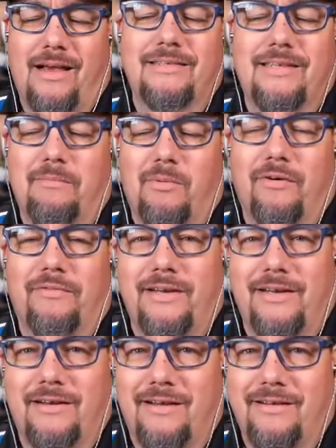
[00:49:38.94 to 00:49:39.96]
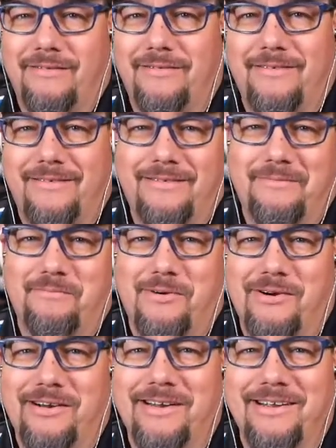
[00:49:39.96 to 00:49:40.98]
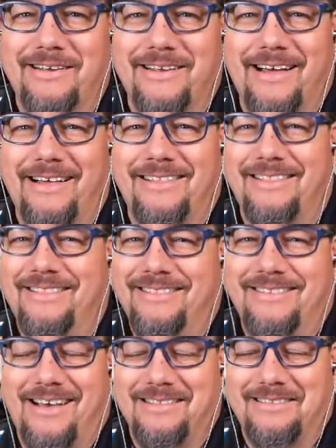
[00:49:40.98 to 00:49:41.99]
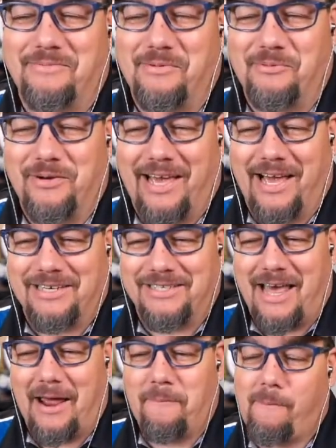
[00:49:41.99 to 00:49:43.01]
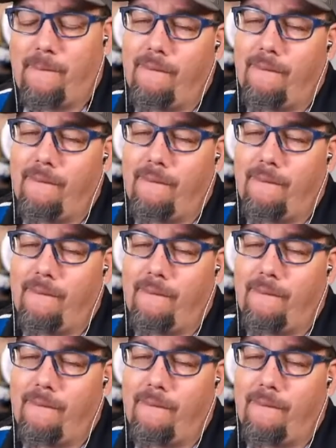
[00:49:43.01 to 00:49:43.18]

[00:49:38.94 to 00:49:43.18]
said Murphy, didn't I? Murray. Yeah, I thought someone would catch that.